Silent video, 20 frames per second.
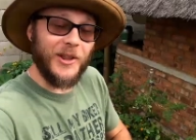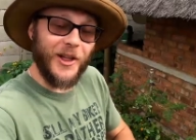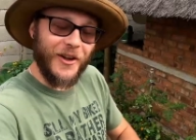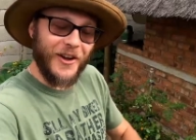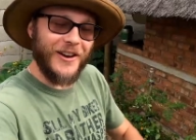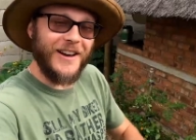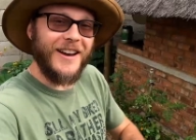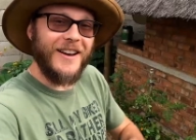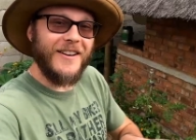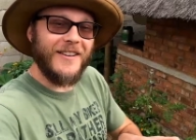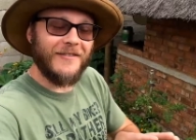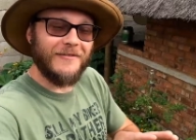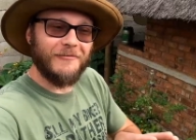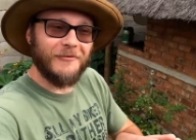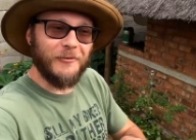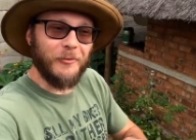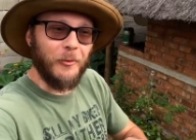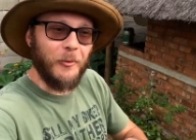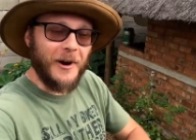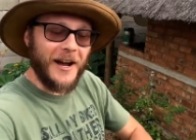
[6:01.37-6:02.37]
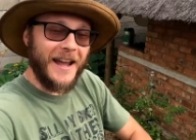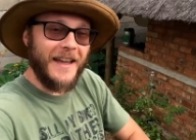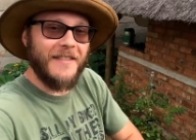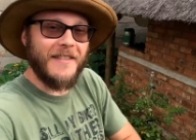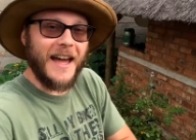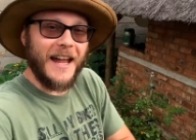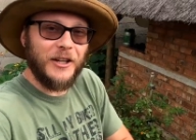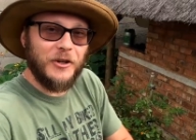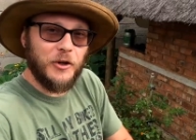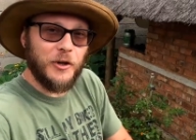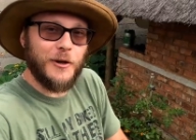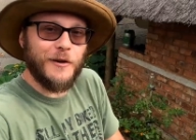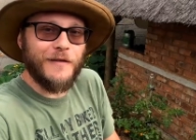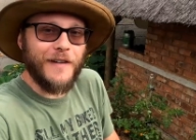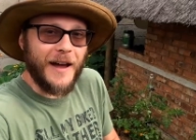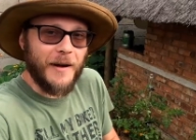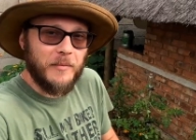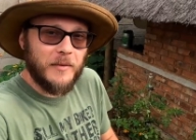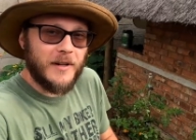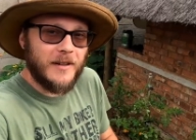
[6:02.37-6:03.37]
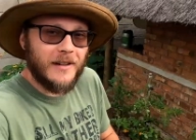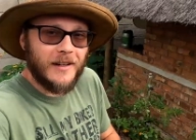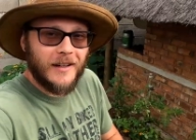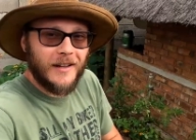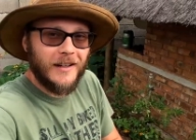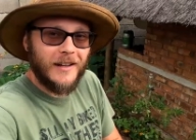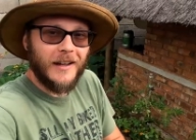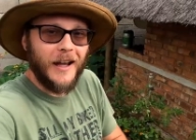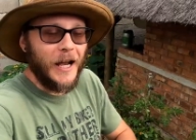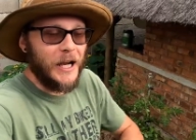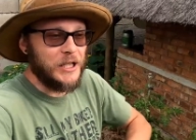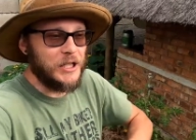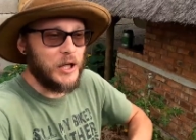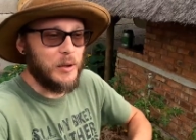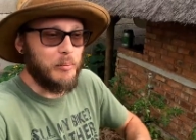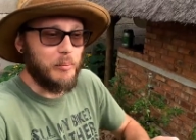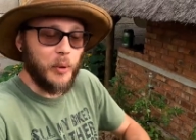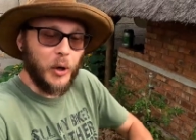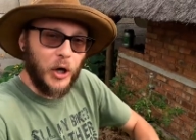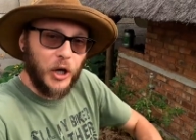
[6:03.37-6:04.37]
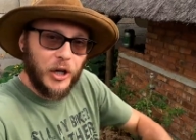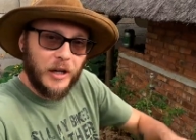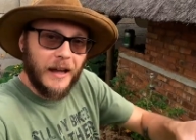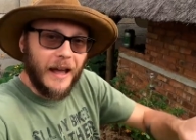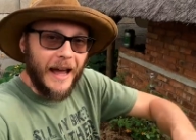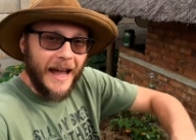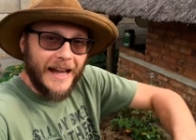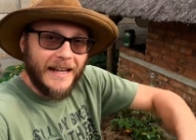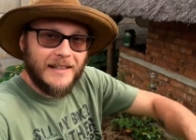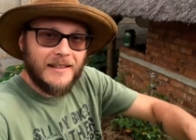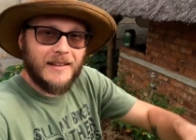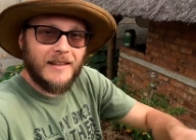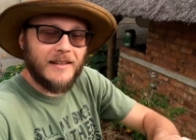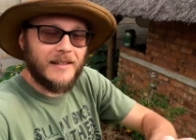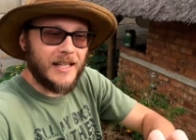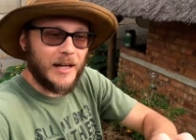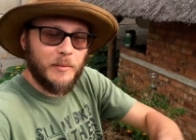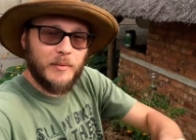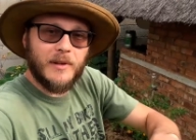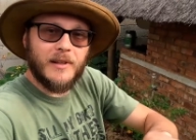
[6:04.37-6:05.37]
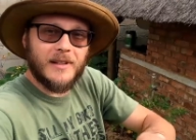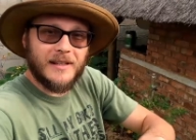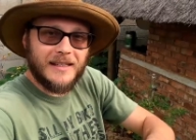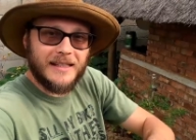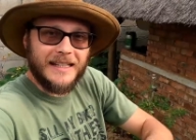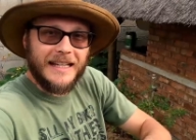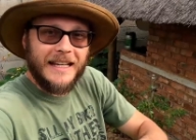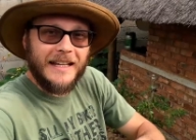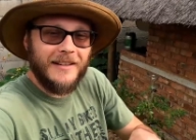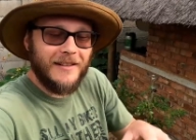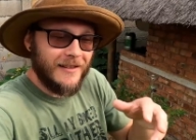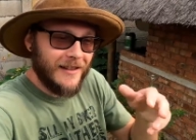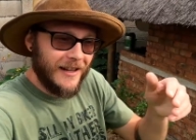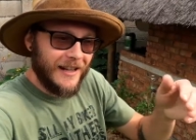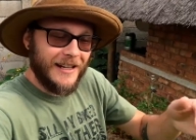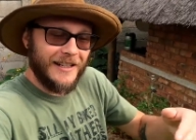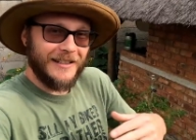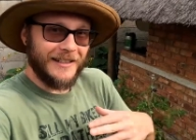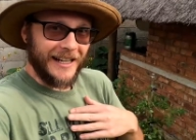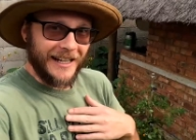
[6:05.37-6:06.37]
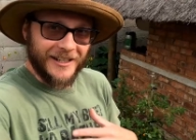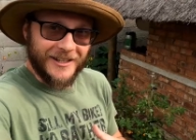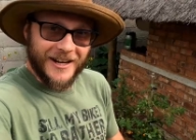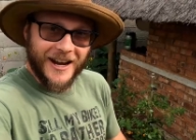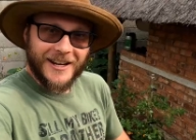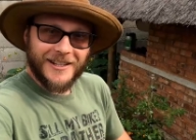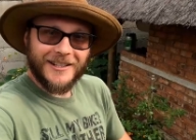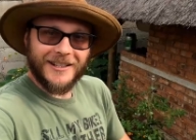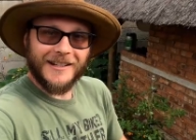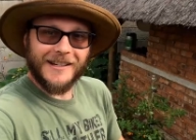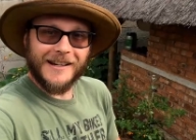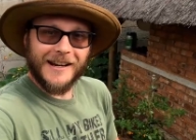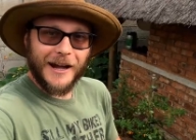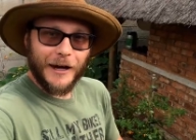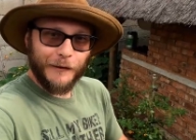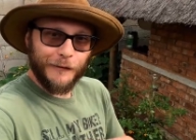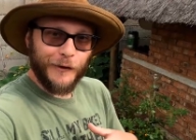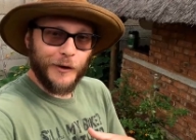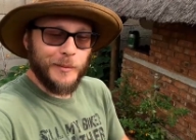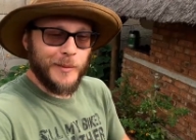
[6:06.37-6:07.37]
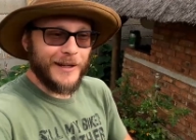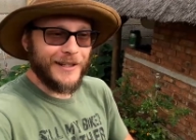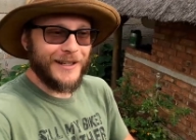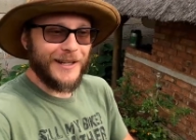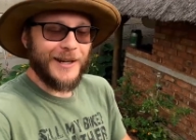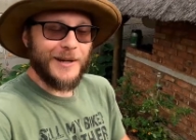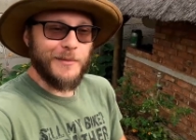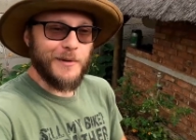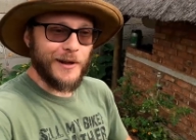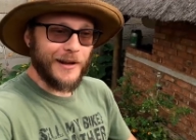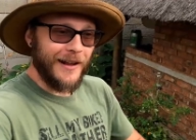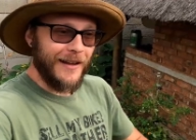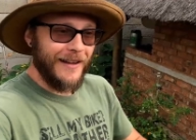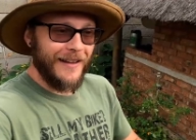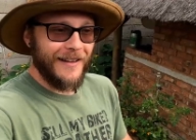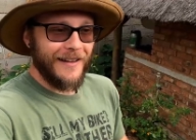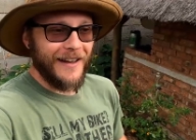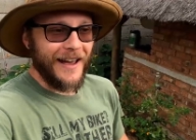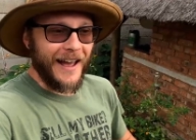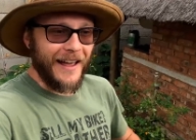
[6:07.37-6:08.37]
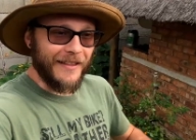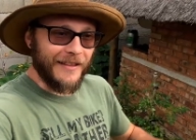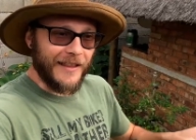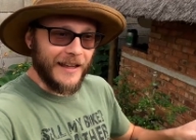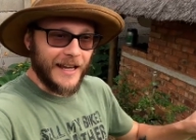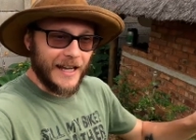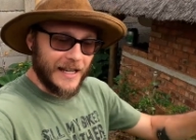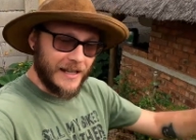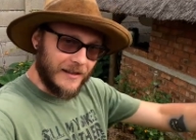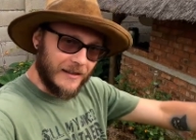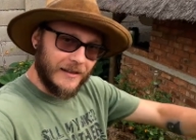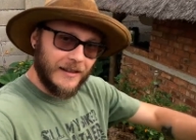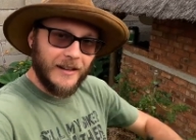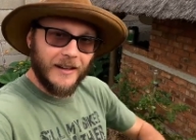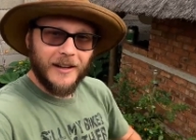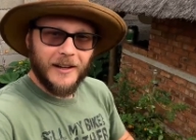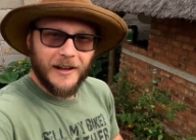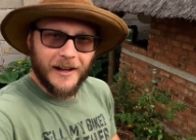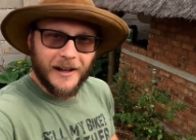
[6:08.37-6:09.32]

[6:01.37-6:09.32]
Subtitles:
So the only way that could have happened is a bird ate some of the seeds, digested it out, fermented a bit, and then